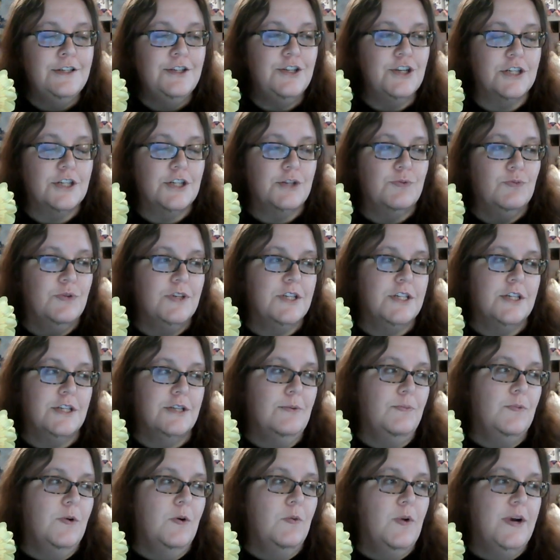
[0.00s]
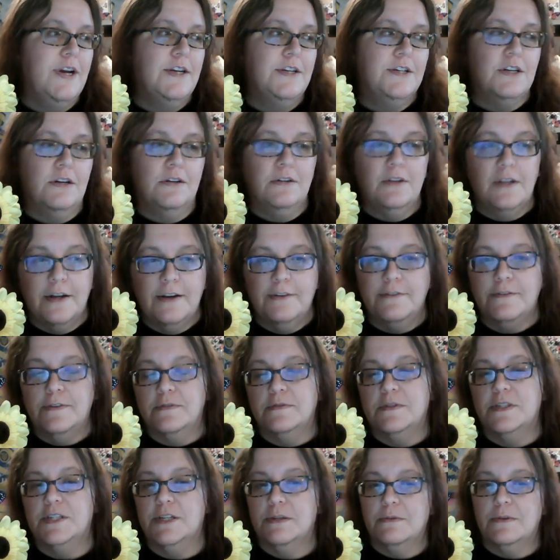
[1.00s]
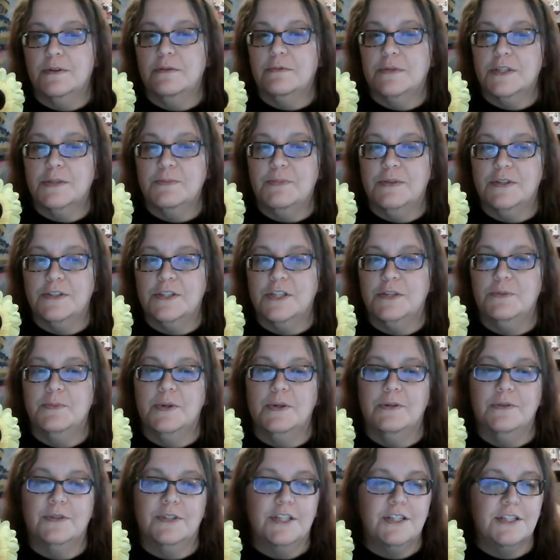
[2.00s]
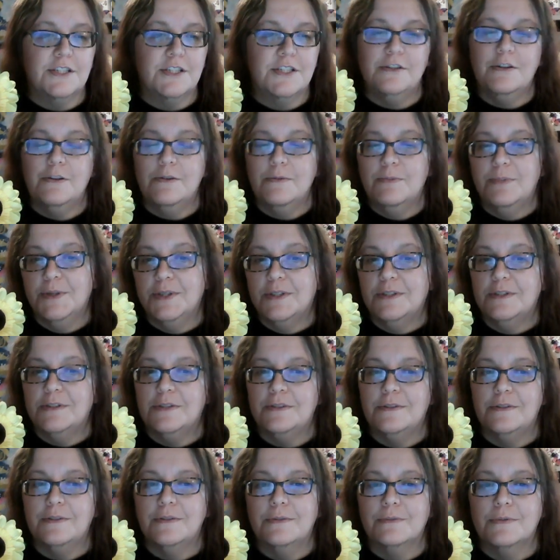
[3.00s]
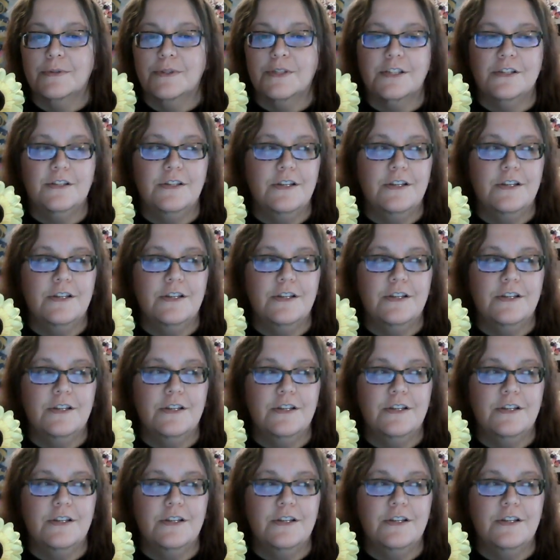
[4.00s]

just whisk them away to life of zero responsibilities no bills